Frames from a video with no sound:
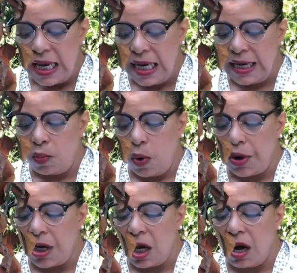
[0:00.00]
He can
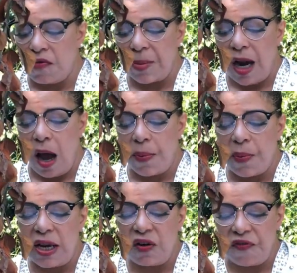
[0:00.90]
work in a
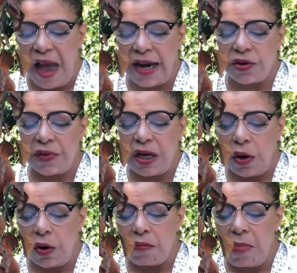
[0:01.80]
government-operated factory and
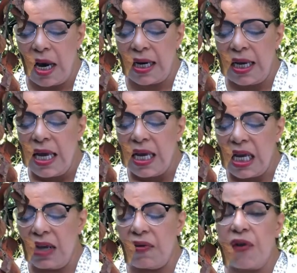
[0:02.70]
earn money,
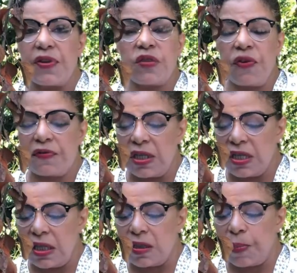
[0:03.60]
even if it's 50
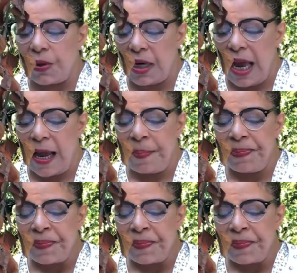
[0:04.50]
cents per day,